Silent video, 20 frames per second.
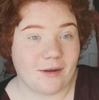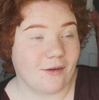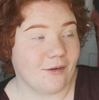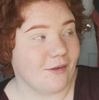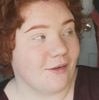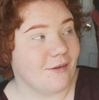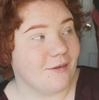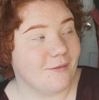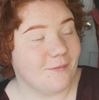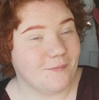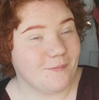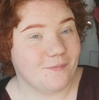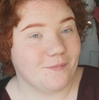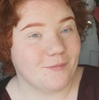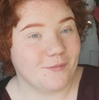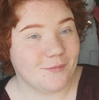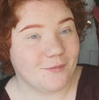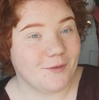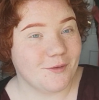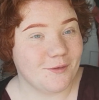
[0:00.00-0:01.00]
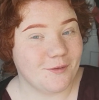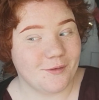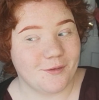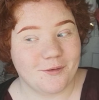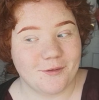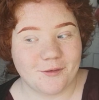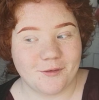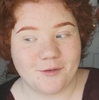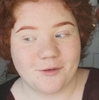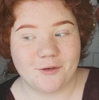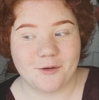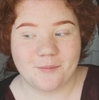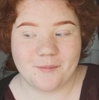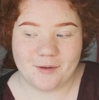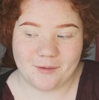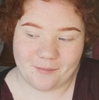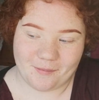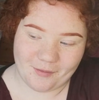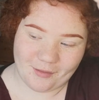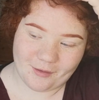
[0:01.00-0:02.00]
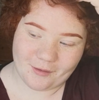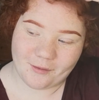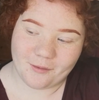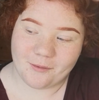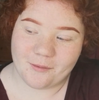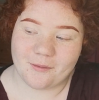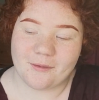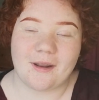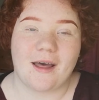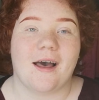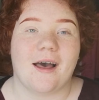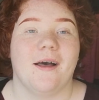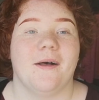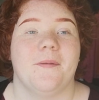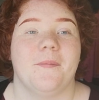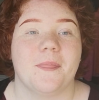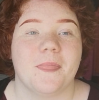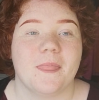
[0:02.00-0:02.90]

like coming up on the corner.